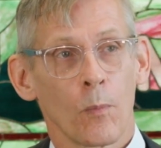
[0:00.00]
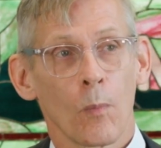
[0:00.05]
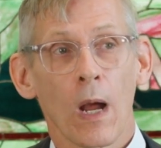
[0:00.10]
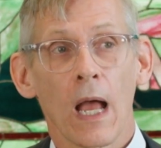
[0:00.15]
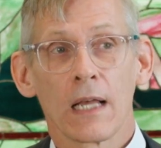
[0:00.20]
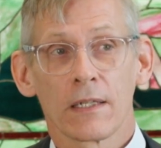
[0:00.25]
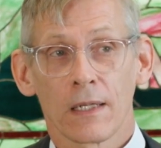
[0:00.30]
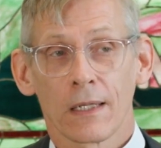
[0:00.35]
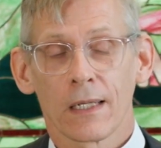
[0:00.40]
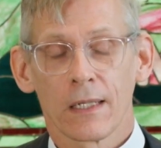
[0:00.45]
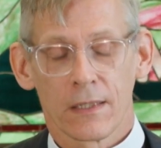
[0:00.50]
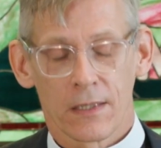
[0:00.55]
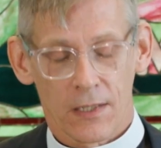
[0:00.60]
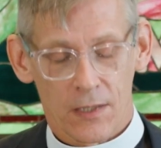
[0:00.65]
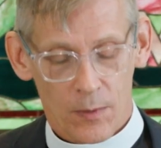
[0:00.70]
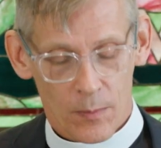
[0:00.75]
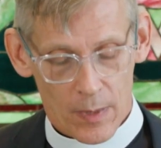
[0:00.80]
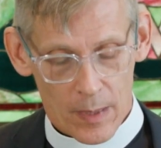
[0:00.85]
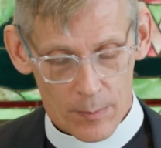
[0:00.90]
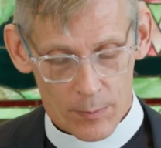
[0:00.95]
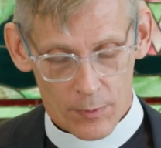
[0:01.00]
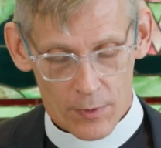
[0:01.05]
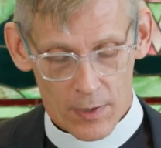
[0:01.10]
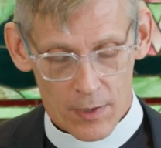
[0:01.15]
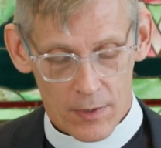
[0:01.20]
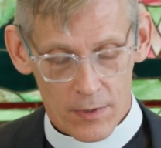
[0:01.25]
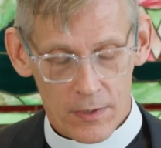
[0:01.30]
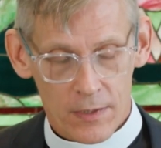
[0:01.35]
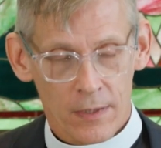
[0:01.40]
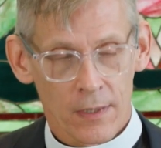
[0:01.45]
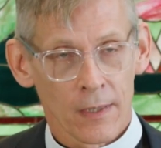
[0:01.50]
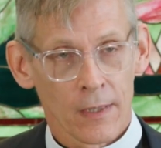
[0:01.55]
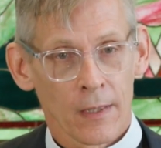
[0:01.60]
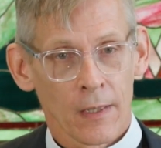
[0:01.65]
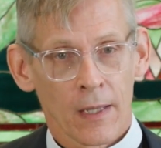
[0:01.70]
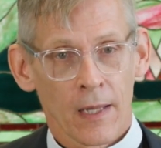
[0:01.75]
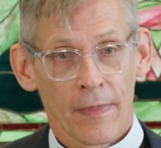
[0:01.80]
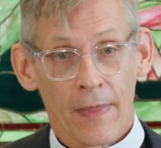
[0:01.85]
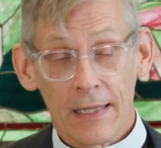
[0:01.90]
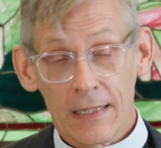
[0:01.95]
as I continue my prayers.
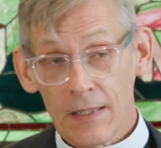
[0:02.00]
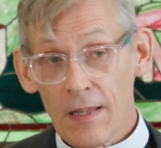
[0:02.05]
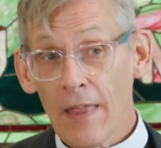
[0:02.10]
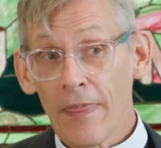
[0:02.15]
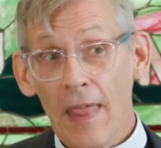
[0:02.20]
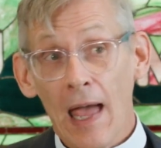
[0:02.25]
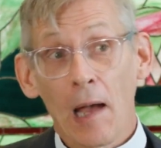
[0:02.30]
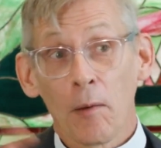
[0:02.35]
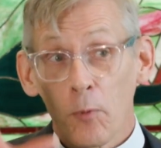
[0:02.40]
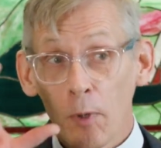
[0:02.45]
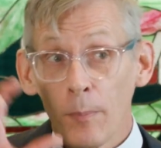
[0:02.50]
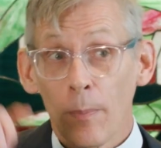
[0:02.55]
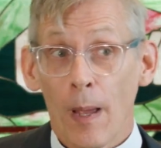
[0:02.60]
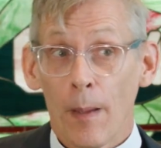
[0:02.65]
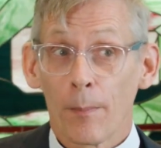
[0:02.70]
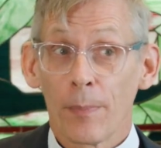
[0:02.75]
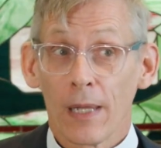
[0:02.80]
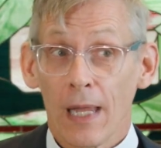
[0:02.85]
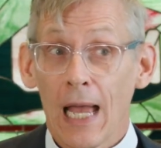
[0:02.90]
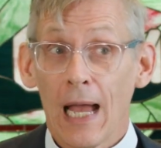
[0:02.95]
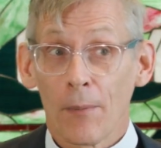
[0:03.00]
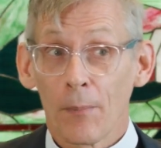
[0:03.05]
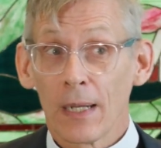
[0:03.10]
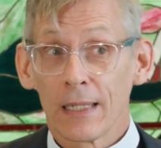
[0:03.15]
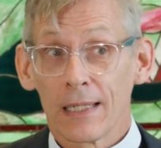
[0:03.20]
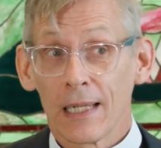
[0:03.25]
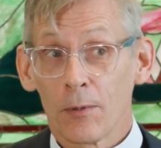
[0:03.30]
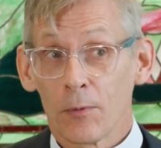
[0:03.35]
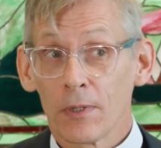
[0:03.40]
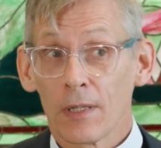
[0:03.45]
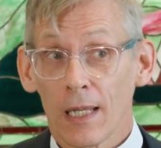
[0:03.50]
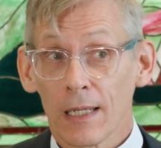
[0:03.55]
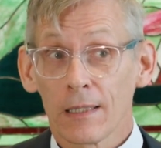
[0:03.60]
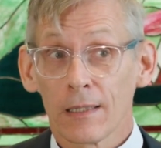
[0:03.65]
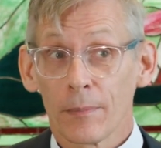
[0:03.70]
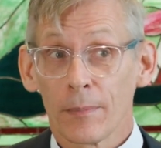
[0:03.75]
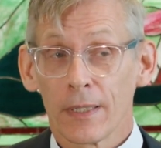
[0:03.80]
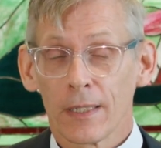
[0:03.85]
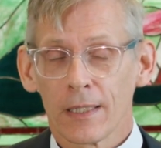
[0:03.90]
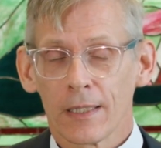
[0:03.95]
And that would be how my day would
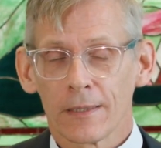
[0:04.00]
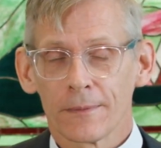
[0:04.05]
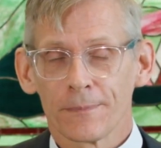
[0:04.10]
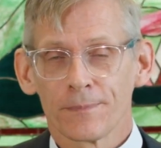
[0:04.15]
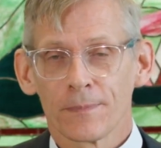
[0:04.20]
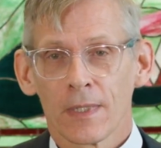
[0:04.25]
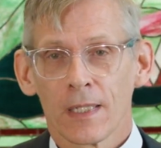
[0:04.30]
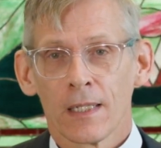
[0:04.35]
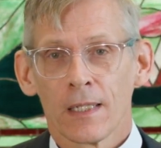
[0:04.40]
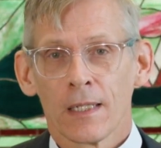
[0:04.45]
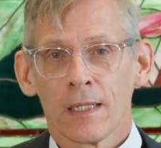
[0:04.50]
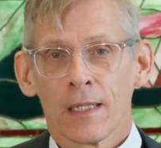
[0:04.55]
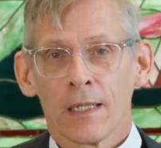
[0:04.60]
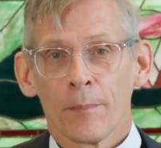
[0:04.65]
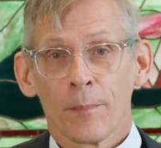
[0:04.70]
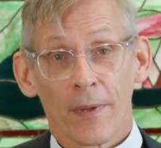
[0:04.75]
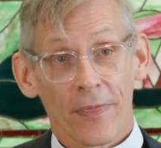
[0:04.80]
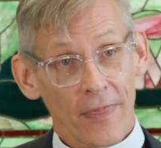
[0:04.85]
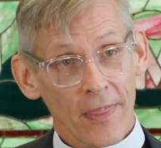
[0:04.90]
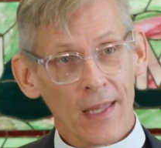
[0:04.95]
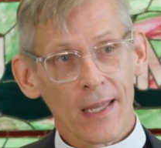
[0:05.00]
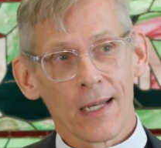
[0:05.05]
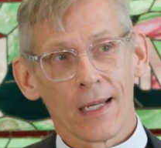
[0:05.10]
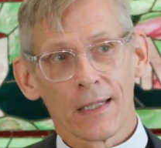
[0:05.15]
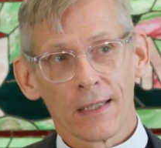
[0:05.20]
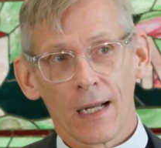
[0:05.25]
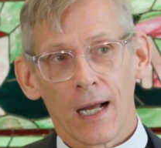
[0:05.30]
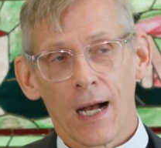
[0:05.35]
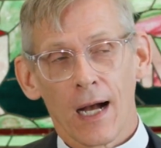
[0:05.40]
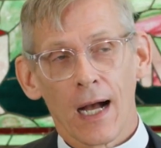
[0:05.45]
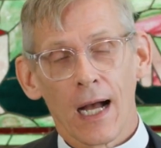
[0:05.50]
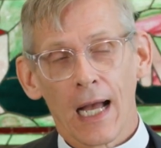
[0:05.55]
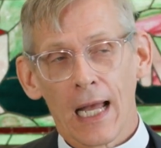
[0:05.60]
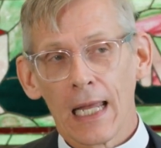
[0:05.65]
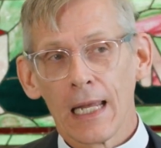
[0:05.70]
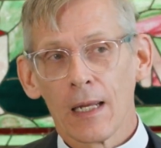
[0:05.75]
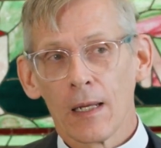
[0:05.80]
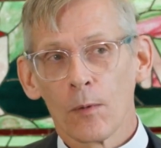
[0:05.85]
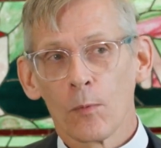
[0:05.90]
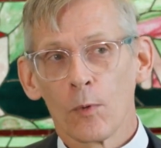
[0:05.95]
likely begin. But then
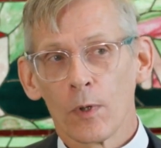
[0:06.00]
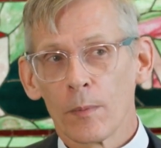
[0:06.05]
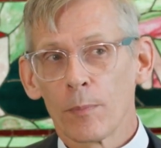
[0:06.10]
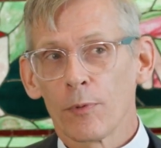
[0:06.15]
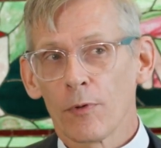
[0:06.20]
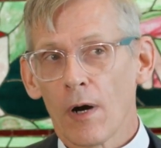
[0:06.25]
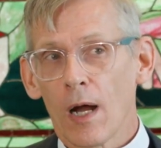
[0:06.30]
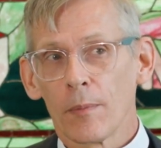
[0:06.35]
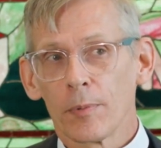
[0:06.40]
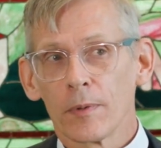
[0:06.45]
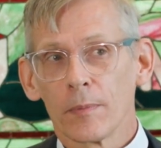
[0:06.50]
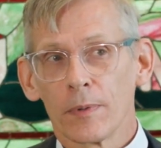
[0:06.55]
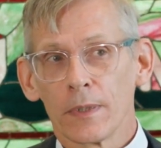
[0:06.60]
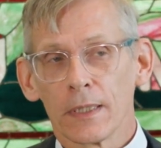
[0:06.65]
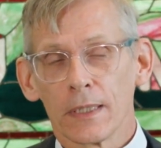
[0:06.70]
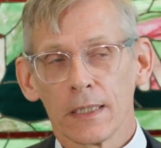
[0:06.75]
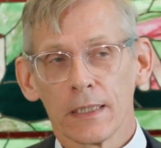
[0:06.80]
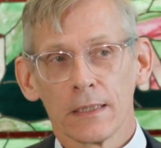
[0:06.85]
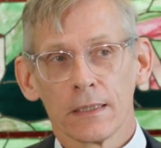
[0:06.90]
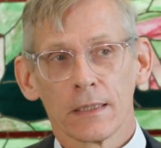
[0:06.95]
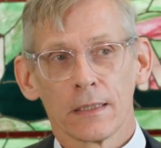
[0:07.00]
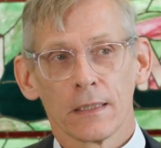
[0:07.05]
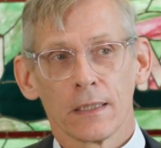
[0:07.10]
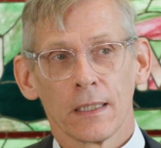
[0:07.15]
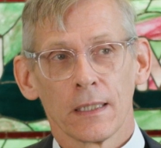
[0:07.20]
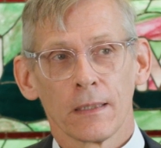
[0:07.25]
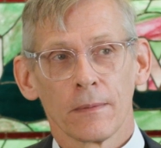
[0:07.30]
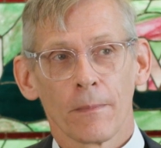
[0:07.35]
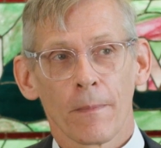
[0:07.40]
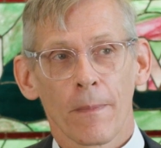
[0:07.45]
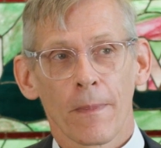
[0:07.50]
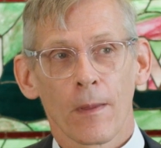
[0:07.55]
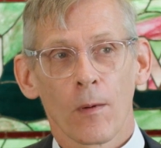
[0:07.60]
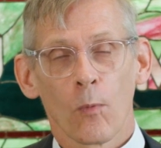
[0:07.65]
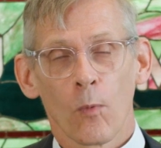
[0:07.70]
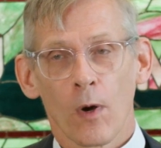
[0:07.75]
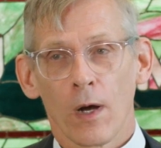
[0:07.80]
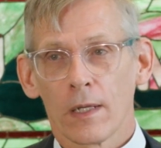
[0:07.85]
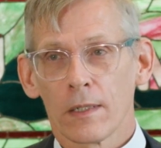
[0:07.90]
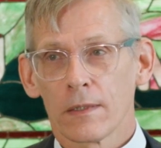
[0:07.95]
I would probably
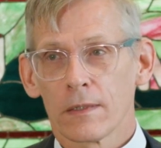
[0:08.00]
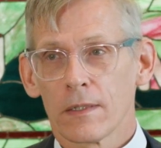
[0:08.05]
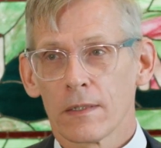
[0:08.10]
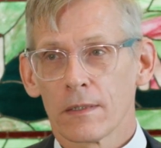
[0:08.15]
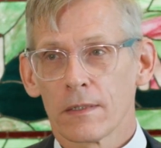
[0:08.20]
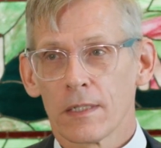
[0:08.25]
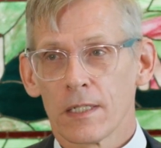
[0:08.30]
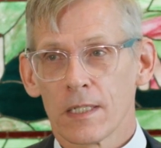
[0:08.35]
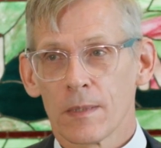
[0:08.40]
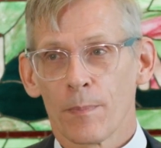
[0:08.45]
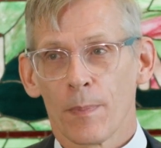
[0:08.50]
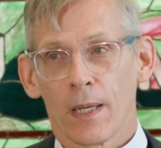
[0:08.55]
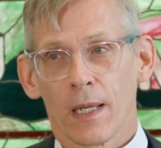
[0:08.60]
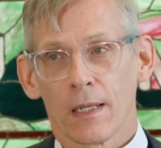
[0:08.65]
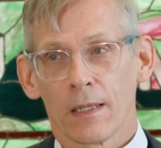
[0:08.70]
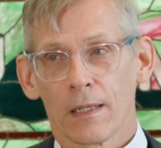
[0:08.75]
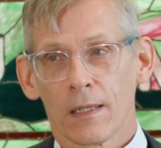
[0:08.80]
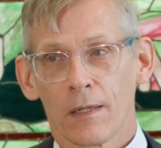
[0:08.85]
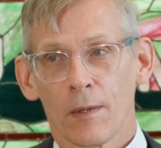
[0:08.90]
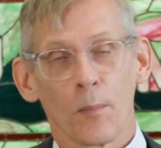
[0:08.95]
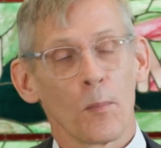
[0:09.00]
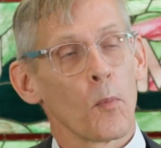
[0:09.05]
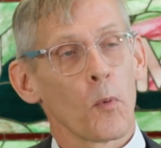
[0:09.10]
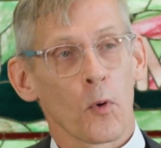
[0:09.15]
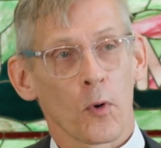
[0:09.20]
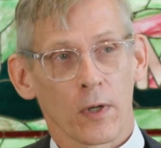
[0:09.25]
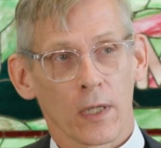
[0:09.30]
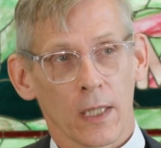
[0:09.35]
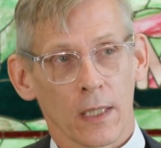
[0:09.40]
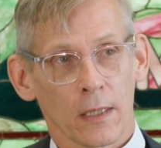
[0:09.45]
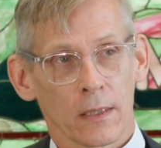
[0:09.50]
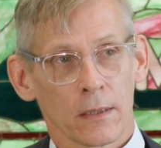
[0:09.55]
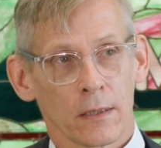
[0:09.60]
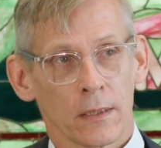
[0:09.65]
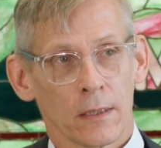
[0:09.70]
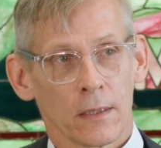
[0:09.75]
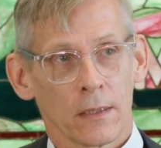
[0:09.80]
want to spend the morning,